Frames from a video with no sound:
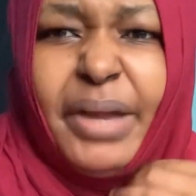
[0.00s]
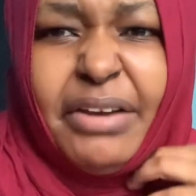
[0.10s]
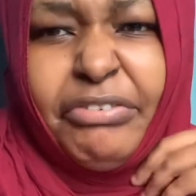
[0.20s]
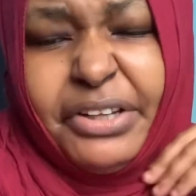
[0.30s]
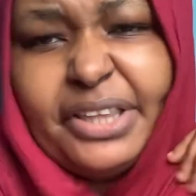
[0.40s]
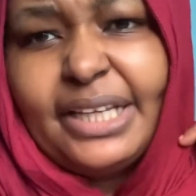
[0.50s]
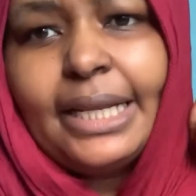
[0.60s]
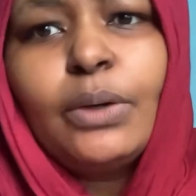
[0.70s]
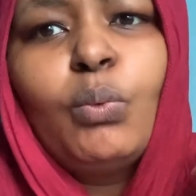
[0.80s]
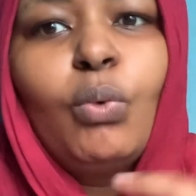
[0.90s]
everything,
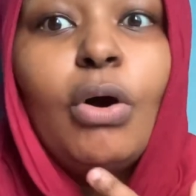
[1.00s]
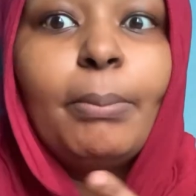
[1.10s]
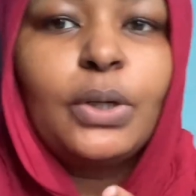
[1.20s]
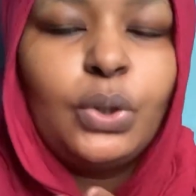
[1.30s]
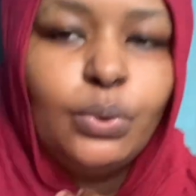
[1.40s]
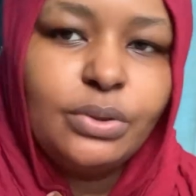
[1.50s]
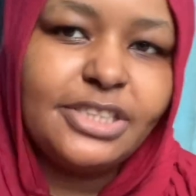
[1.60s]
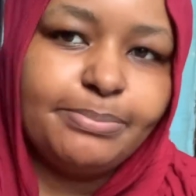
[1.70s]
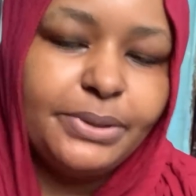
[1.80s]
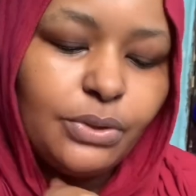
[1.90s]
like warm
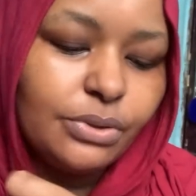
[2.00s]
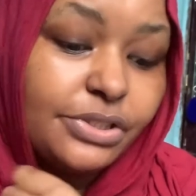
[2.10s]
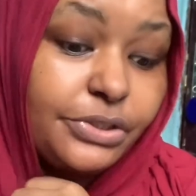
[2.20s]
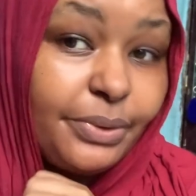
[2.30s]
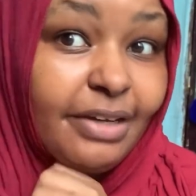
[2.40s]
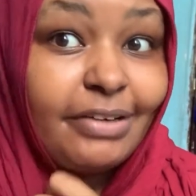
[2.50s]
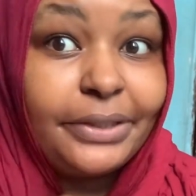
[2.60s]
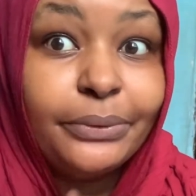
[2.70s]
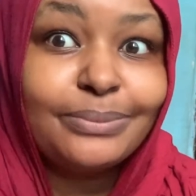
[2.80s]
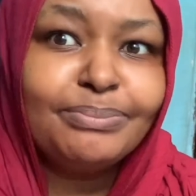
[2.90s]
clothes, because you never
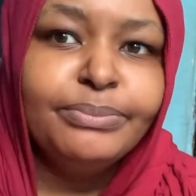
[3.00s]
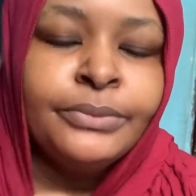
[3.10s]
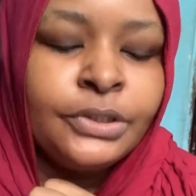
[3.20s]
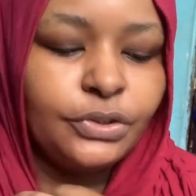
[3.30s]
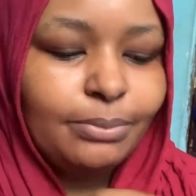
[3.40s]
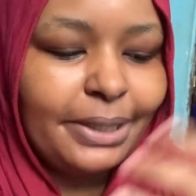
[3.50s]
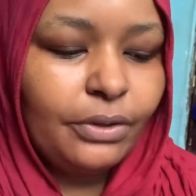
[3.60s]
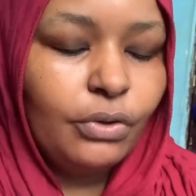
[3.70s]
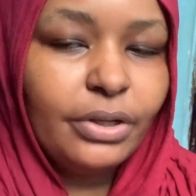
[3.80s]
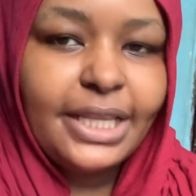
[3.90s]
know, you might
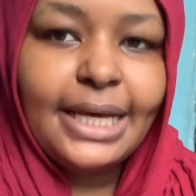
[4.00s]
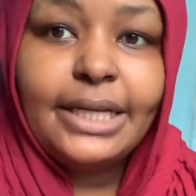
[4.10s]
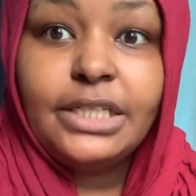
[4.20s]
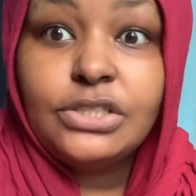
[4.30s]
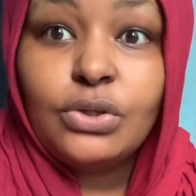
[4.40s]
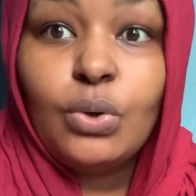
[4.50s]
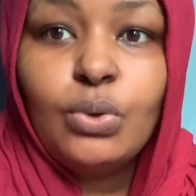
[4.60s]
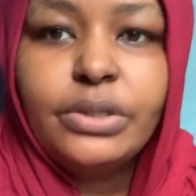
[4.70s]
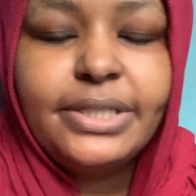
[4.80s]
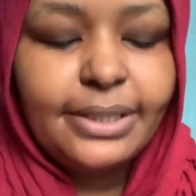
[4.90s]
go there and it's
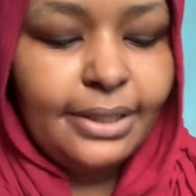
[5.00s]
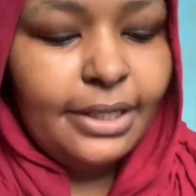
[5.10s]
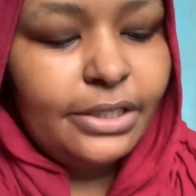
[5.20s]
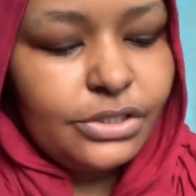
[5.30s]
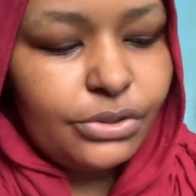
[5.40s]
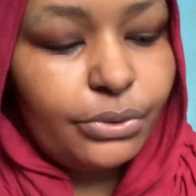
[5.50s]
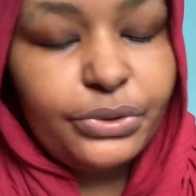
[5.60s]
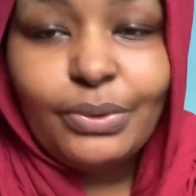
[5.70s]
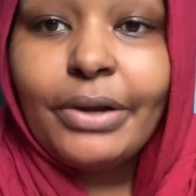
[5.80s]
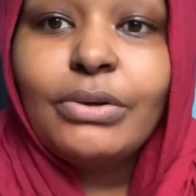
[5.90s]
cold, so
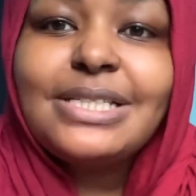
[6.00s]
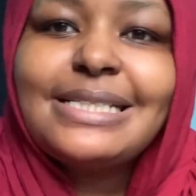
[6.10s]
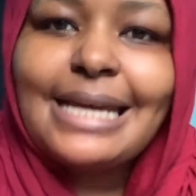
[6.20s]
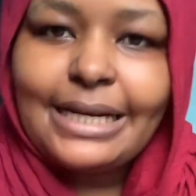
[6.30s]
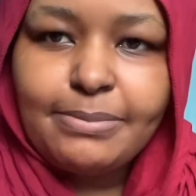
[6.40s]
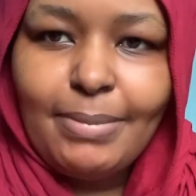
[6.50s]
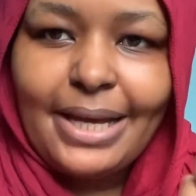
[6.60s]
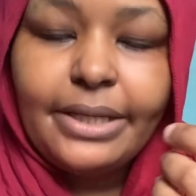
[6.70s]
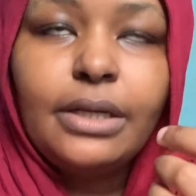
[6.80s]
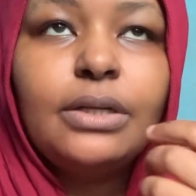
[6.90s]
you cannot start
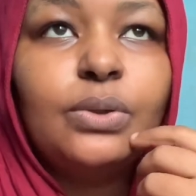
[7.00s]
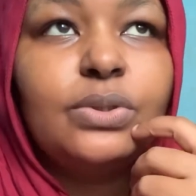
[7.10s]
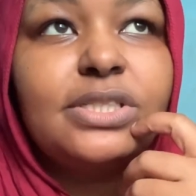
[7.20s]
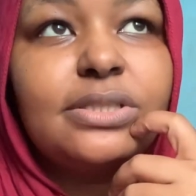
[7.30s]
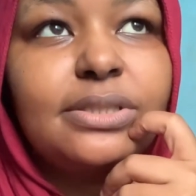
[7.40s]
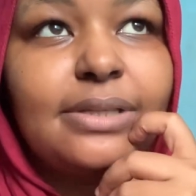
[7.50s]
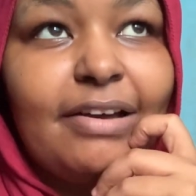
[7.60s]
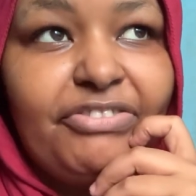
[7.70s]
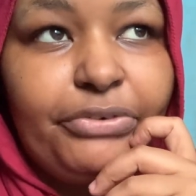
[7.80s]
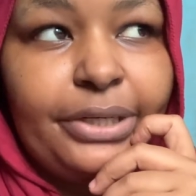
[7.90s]
buying clothes
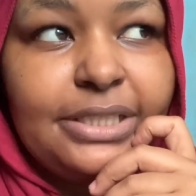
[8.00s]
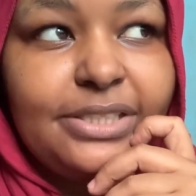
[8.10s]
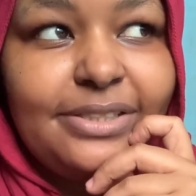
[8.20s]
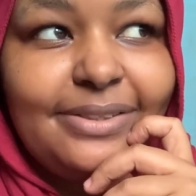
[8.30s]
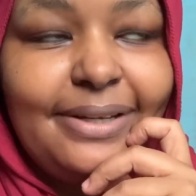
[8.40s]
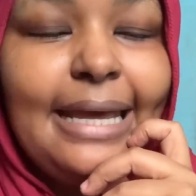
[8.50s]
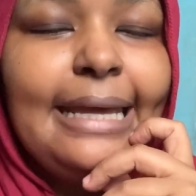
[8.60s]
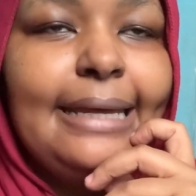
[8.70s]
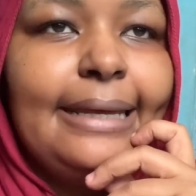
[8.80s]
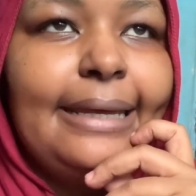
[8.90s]
afresh.
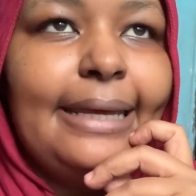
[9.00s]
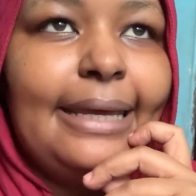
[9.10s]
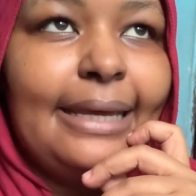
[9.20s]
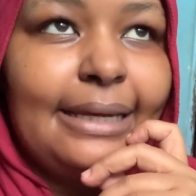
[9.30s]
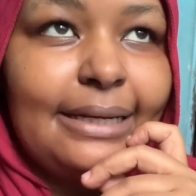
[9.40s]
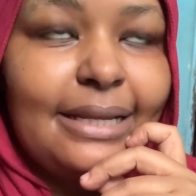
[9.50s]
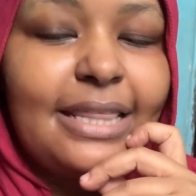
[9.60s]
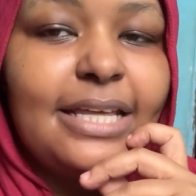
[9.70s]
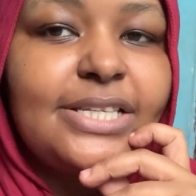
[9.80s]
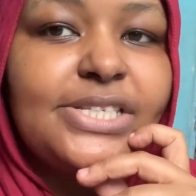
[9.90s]
And
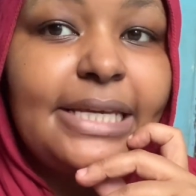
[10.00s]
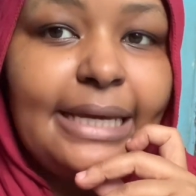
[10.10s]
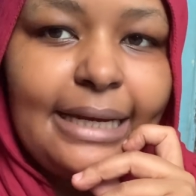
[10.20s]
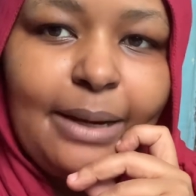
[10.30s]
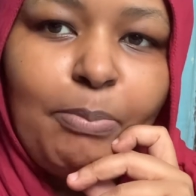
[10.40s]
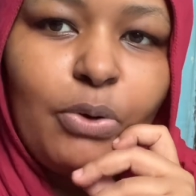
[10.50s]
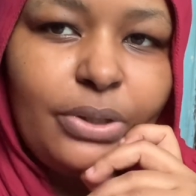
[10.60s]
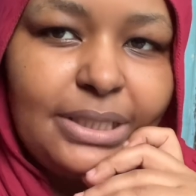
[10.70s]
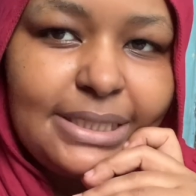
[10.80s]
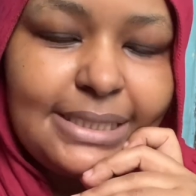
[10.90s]
the
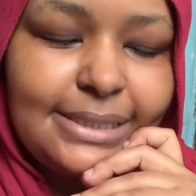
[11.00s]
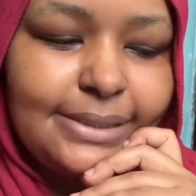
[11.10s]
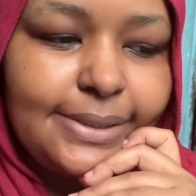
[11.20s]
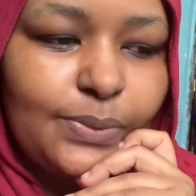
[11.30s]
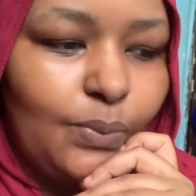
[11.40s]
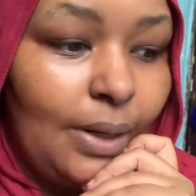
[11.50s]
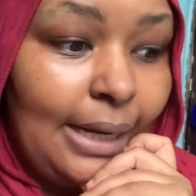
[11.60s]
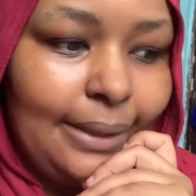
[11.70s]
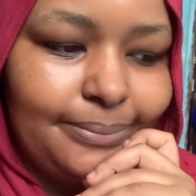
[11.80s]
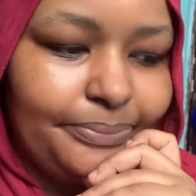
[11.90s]
checkpoints were